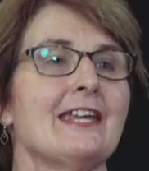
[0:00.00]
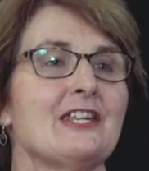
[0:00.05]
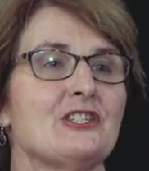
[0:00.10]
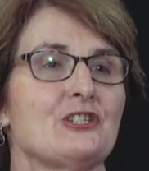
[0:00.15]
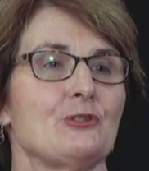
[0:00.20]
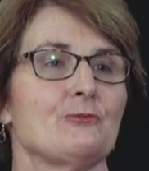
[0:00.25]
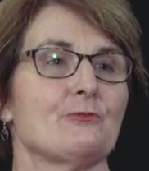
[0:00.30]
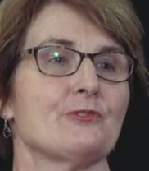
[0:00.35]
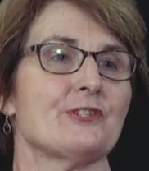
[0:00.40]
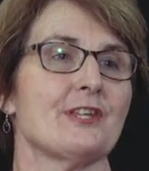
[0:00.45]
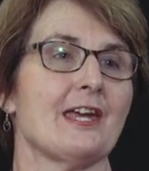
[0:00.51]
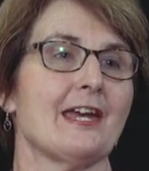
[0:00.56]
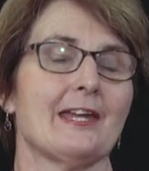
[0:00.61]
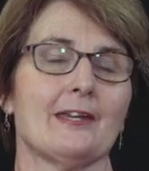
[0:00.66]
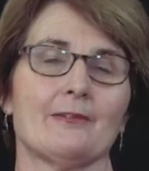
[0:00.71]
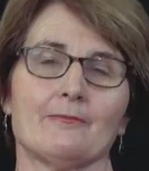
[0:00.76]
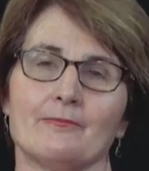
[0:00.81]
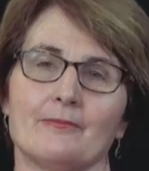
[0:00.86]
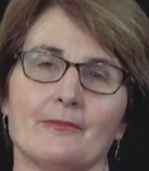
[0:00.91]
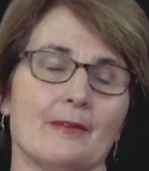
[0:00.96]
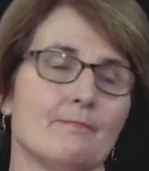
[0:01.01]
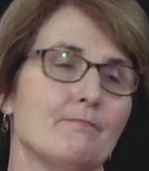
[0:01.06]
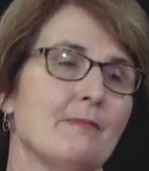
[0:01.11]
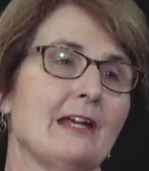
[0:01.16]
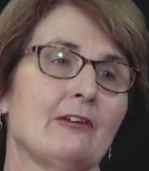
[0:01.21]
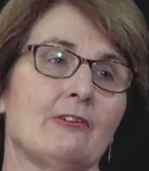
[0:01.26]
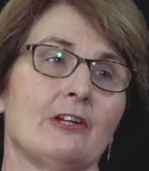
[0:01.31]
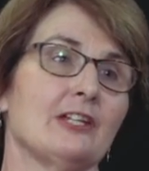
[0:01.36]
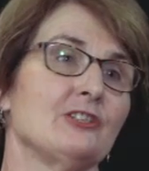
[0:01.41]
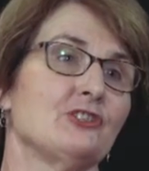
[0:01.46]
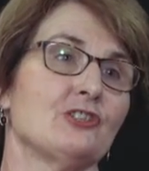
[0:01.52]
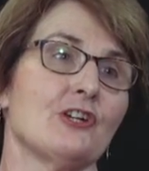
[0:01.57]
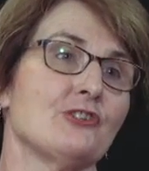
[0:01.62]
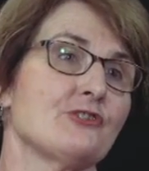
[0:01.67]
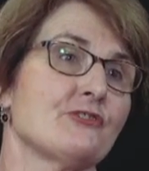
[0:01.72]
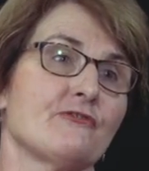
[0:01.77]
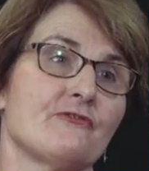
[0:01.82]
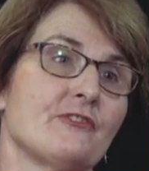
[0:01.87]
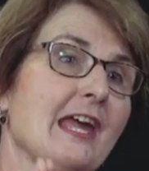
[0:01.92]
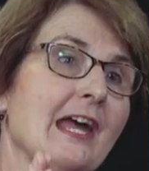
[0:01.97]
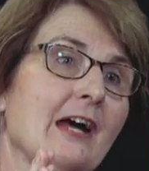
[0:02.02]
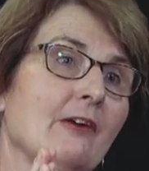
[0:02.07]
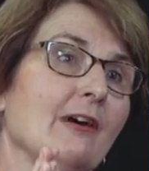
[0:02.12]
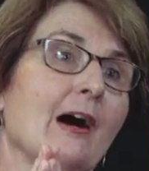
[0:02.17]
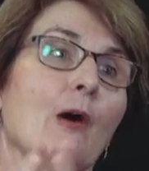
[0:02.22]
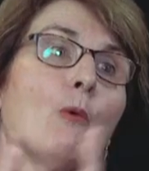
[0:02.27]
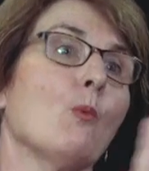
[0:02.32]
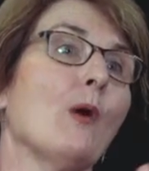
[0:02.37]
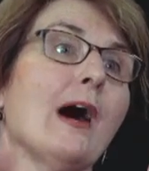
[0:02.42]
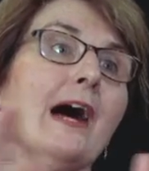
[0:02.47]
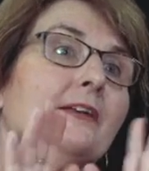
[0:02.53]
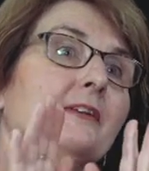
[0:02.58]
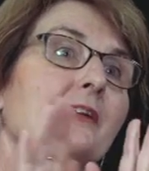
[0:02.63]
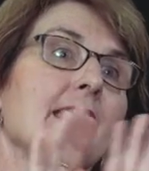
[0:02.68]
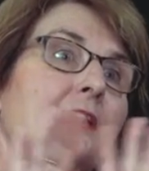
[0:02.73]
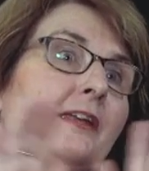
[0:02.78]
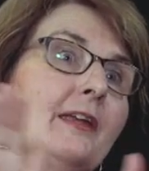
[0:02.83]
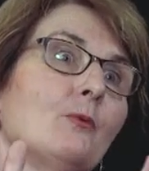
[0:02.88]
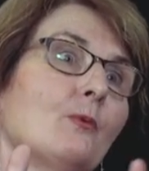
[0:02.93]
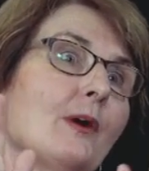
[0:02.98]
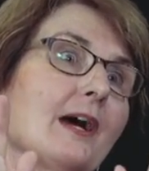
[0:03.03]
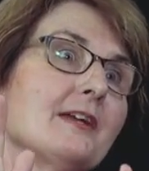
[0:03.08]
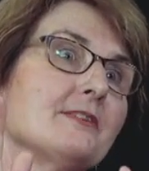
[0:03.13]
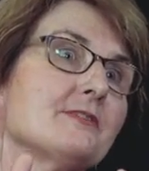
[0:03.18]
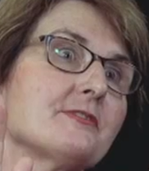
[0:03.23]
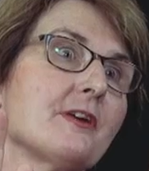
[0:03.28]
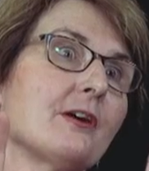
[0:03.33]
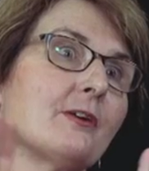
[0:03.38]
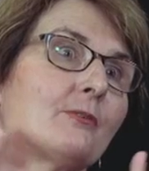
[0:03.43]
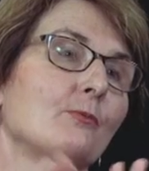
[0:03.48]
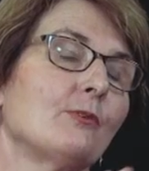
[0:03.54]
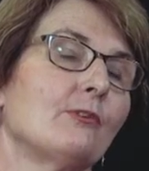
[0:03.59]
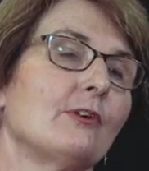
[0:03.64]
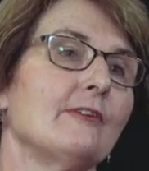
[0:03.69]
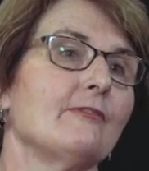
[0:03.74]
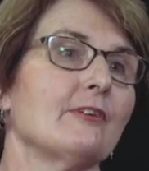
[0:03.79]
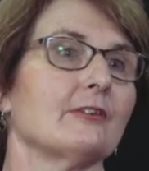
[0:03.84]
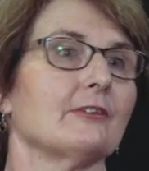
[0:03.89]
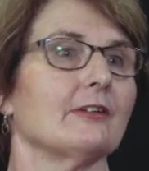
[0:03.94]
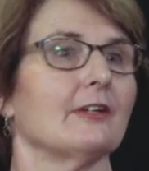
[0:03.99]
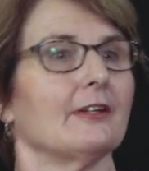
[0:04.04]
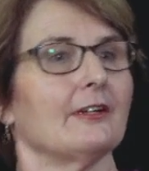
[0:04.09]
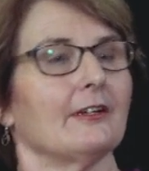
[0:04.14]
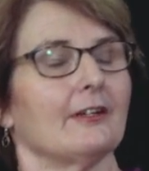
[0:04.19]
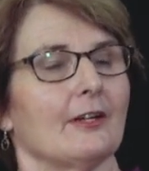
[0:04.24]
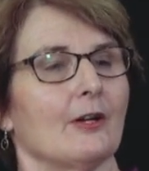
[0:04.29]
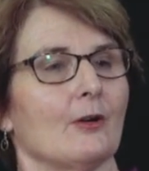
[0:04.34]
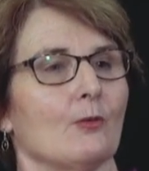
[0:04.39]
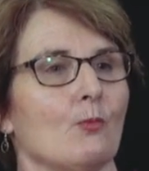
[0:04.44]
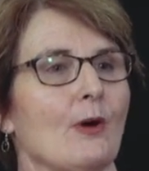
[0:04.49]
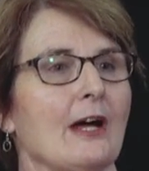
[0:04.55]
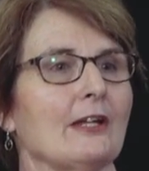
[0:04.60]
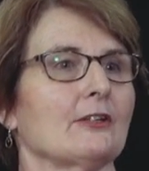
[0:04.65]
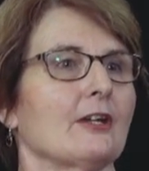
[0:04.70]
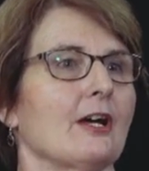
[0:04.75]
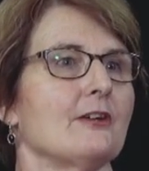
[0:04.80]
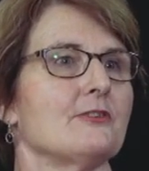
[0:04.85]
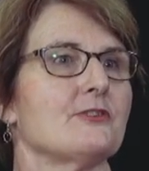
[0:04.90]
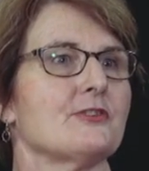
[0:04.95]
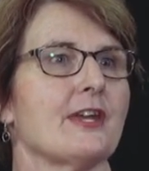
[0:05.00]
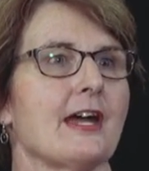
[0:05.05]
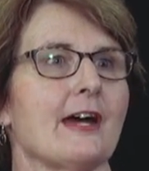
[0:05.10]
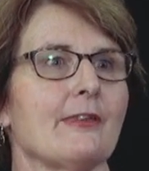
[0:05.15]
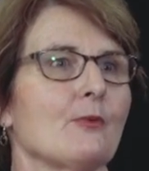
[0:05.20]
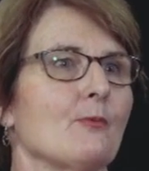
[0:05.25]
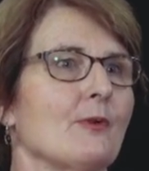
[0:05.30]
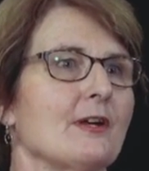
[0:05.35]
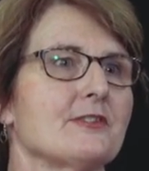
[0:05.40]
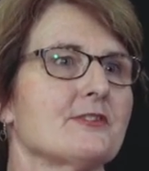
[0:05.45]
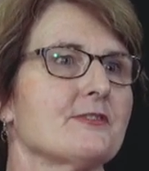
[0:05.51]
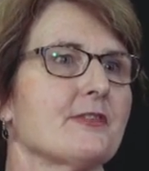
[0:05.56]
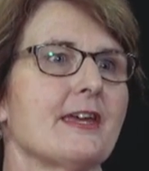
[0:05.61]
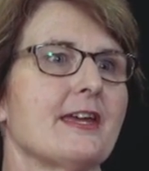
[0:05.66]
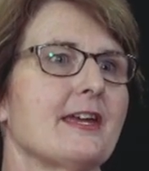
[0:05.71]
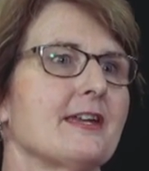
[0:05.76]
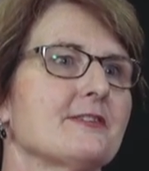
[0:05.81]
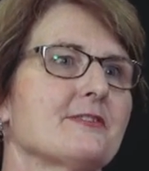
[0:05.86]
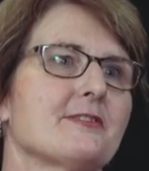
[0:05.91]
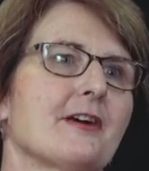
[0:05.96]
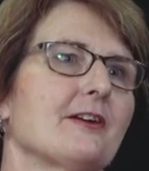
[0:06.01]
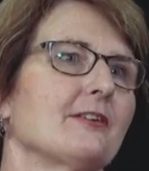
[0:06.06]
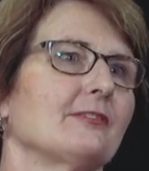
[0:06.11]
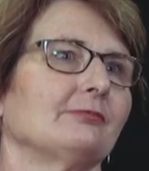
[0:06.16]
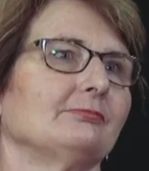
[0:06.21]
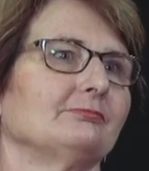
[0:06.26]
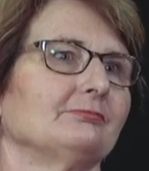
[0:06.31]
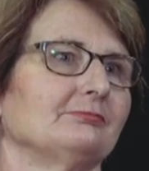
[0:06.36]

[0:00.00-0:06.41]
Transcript: as you were saying, Mary and Joseph now are one anyway, so wherever one goes, the other one's there, so...